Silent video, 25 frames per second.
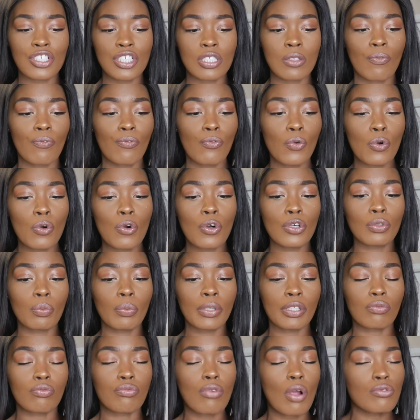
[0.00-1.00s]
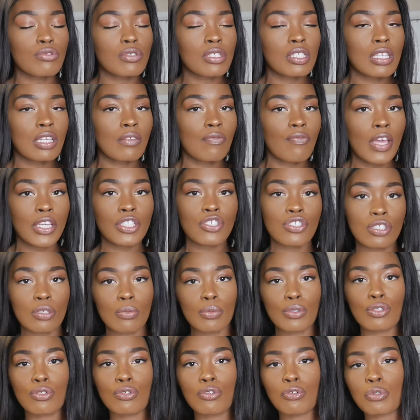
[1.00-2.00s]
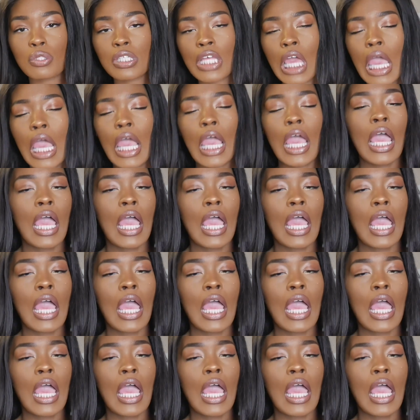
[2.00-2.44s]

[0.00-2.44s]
just filled with roasted vegetables